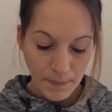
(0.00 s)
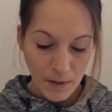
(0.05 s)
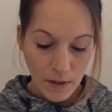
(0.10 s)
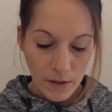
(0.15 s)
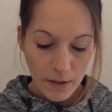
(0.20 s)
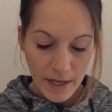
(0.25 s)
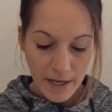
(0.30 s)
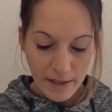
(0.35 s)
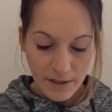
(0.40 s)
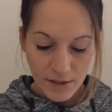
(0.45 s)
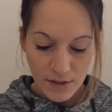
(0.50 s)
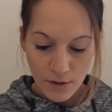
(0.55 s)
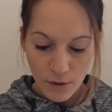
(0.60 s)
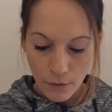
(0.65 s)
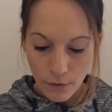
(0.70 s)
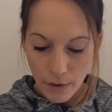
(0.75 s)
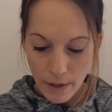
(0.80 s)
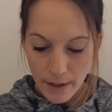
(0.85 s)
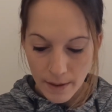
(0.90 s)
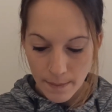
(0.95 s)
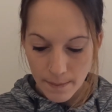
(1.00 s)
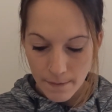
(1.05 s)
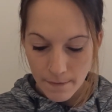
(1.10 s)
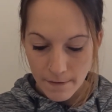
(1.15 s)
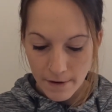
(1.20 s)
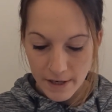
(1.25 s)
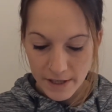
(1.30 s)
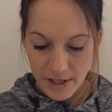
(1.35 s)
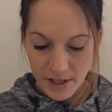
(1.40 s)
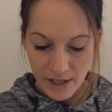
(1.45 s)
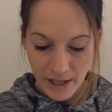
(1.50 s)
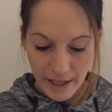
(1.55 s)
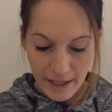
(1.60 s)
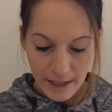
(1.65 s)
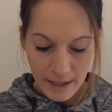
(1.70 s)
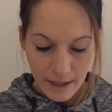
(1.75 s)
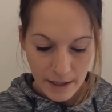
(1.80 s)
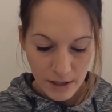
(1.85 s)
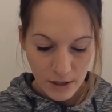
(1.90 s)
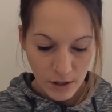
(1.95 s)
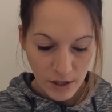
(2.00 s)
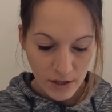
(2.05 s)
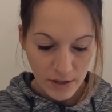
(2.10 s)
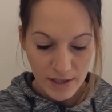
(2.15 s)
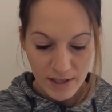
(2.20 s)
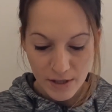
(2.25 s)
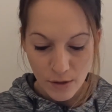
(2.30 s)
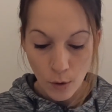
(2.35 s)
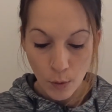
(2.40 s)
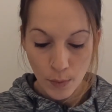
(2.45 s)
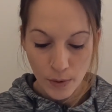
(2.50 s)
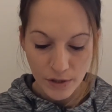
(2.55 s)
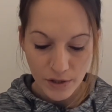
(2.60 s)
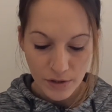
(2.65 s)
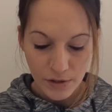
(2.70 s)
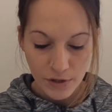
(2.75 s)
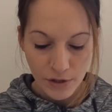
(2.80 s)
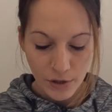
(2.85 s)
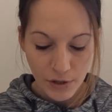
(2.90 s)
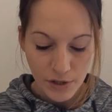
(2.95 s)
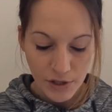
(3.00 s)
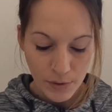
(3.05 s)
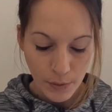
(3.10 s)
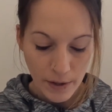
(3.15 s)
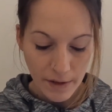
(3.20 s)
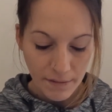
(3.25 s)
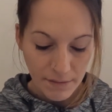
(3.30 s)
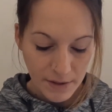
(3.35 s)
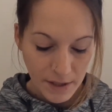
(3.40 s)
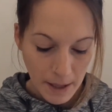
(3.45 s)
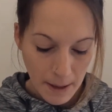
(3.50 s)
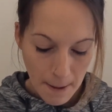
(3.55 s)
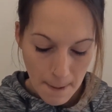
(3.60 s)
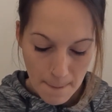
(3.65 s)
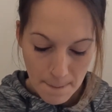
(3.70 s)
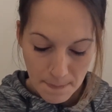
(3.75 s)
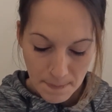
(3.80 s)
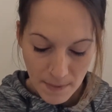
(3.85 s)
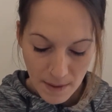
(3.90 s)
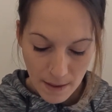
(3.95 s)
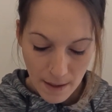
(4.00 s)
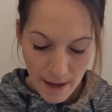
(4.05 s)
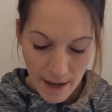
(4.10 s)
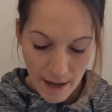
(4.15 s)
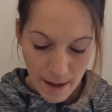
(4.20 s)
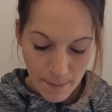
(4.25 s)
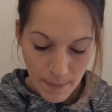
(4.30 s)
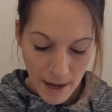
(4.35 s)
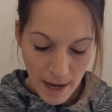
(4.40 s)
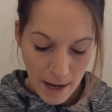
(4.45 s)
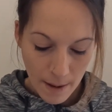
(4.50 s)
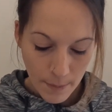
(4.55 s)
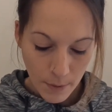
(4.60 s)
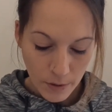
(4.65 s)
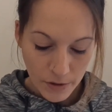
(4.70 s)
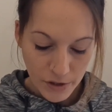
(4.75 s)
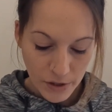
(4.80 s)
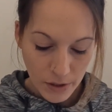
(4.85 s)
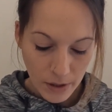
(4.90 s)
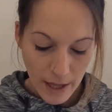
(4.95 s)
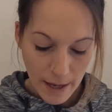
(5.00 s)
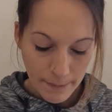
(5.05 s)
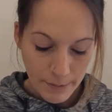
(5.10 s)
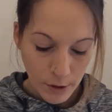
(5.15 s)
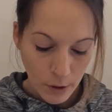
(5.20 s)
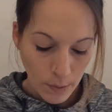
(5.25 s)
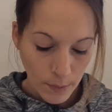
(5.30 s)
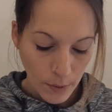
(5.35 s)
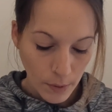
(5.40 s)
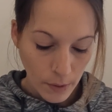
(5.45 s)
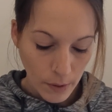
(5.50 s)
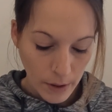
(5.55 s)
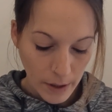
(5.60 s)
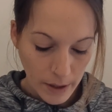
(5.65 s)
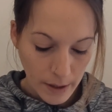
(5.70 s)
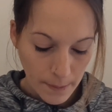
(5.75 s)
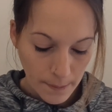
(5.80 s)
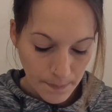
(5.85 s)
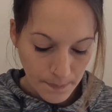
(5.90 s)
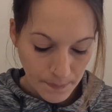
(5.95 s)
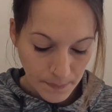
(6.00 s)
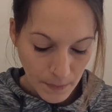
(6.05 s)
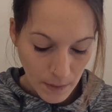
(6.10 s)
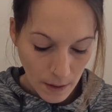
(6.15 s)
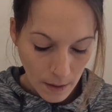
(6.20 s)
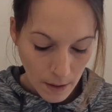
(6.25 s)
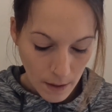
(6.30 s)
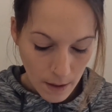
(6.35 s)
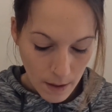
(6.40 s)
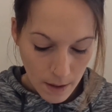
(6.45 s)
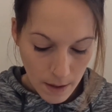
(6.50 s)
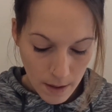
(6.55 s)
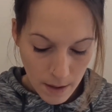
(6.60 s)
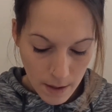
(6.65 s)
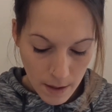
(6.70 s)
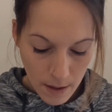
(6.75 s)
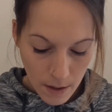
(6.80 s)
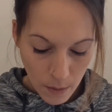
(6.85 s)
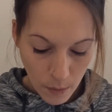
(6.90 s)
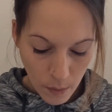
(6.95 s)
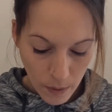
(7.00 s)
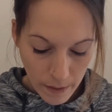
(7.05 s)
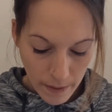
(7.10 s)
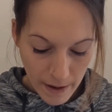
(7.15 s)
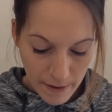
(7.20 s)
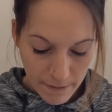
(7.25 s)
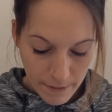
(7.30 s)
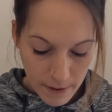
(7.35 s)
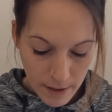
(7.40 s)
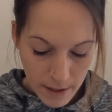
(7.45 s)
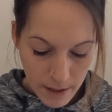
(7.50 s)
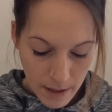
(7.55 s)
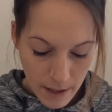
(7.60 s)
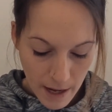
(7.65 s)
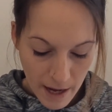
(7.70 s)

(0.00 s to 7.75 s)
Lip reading: Okay, so firstly you need to open your Zwift app on your laptop or wherever.